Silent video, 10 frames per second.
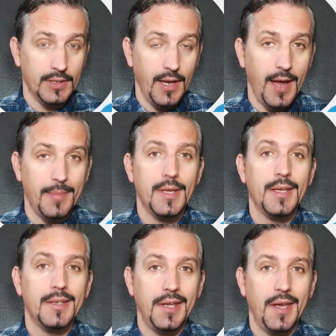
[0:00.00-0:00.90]
time,
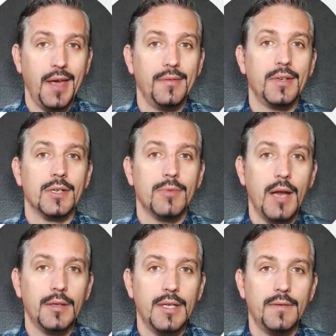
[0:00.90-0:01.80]
they have a
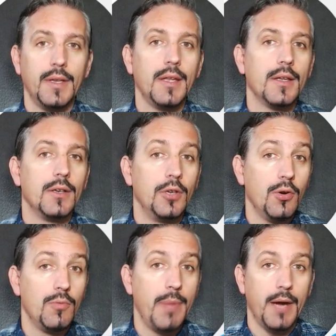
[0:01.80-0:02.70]
relatively
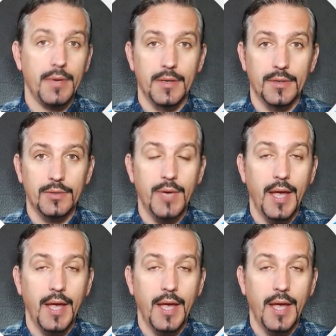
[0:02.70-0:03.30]
low barrier to